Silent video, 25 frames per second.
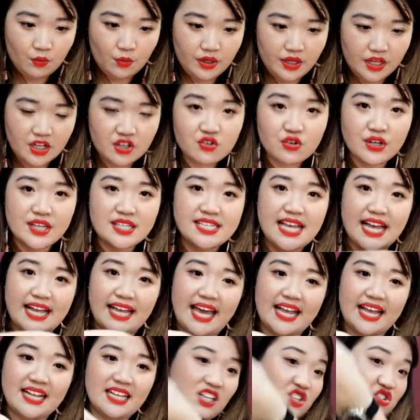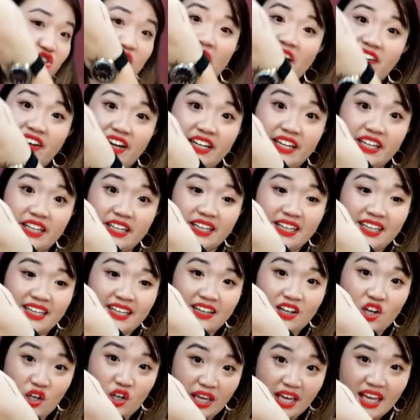Within three seconds, it dry already.
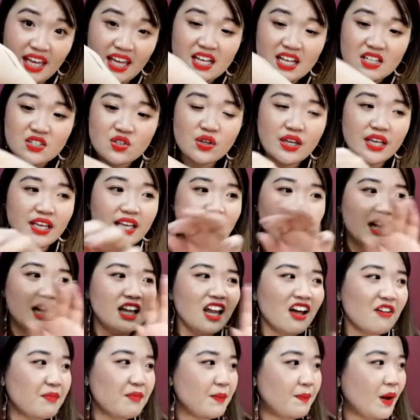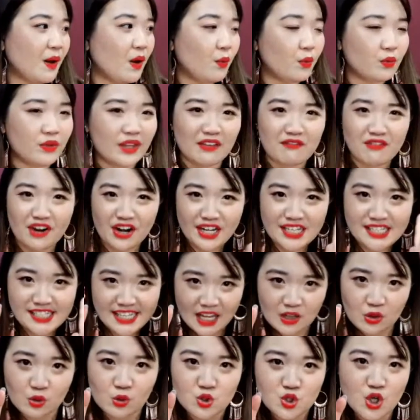Okay, so a lot of people they very
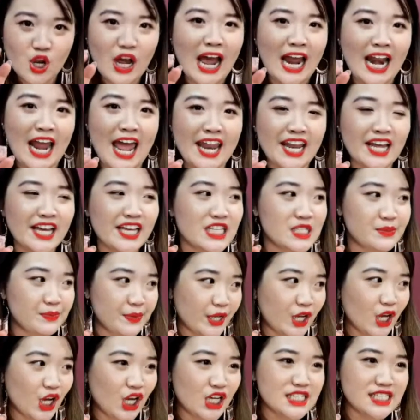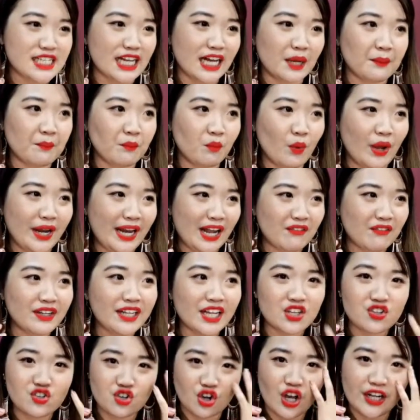scared to draw eyeliner is because um
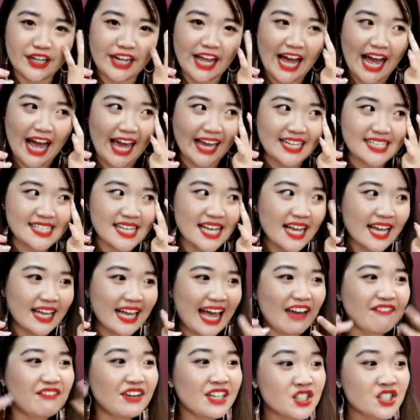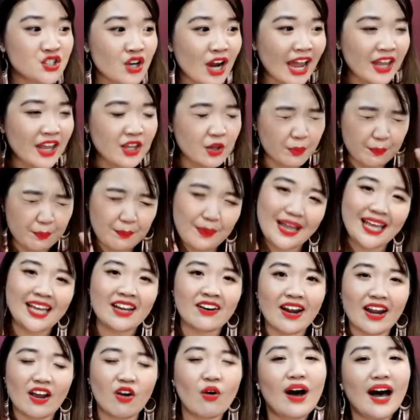whenever they draw on their eyes, haven't dry, you
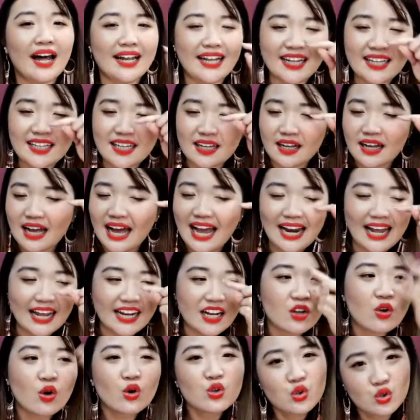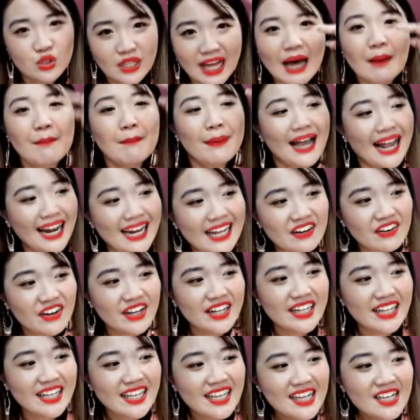blink right, oh then the eyeliner go to the upper eyelid
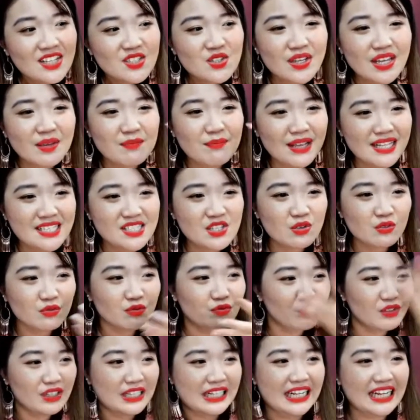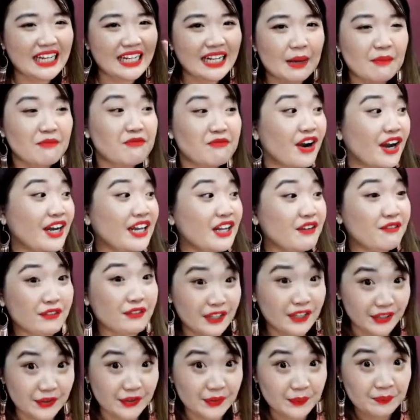already. So it makes it clean up very
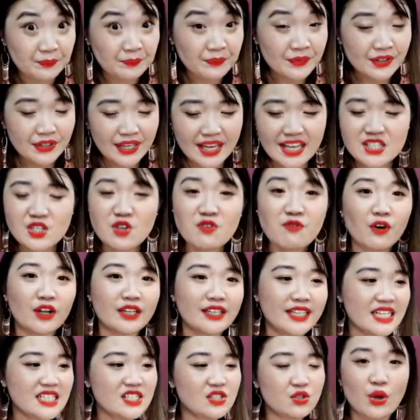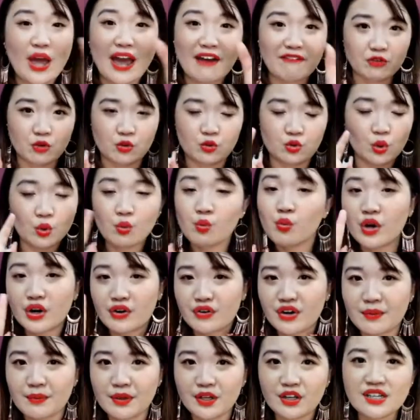difficult. Okay, so for this you have don't
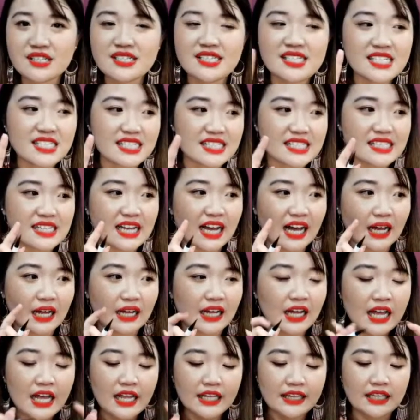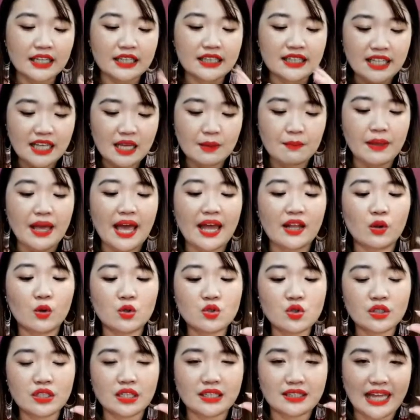worry because this uh the tip and
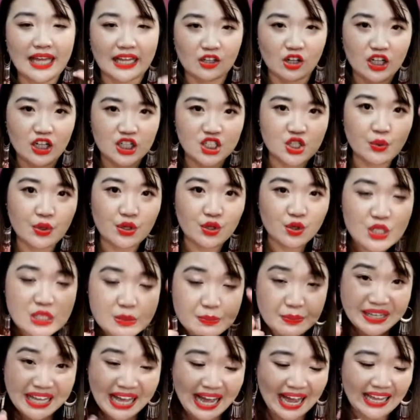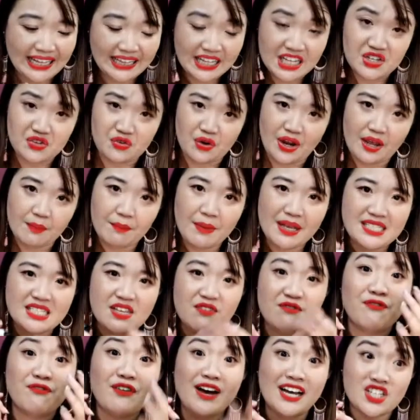also the technology we use behind this right
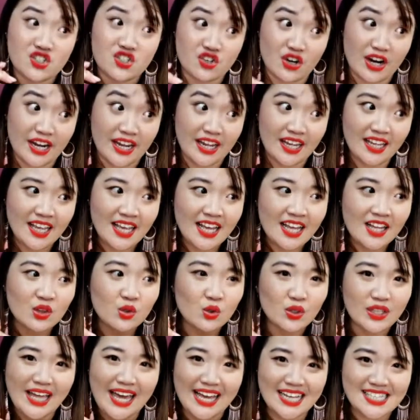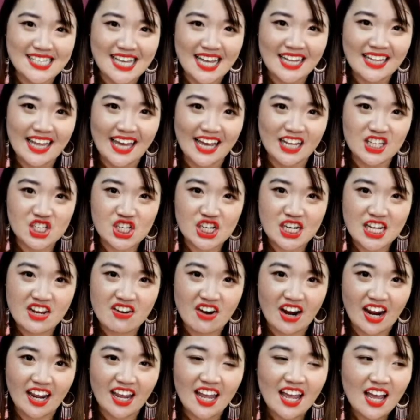makes it fast drying to the extent that
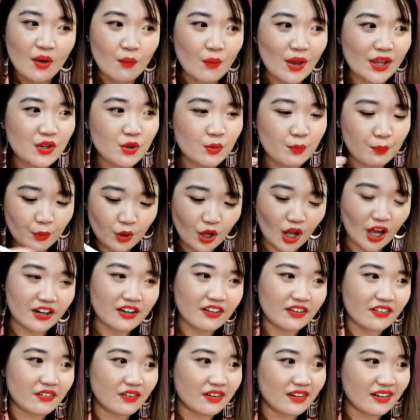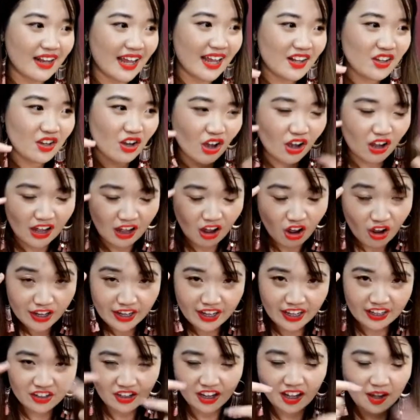actually right when you put on then your
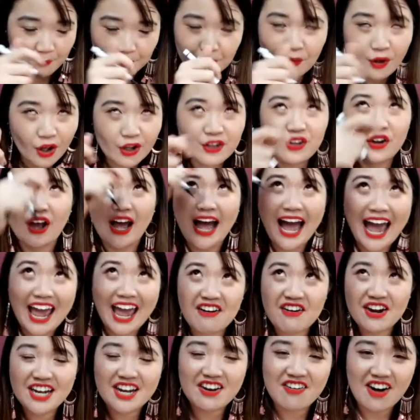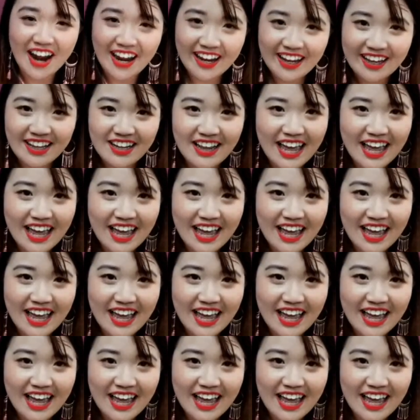oil, uh, put on your eye already, right?